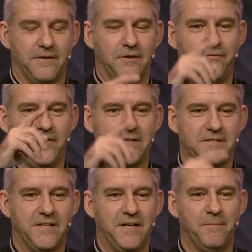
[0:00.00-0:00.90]
Coffee at
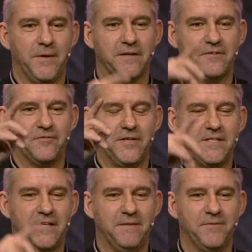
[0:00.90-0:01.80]
Starbucks three
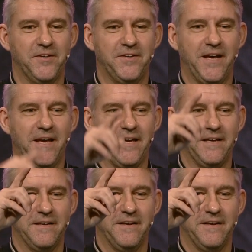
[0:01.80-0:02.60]
times a day.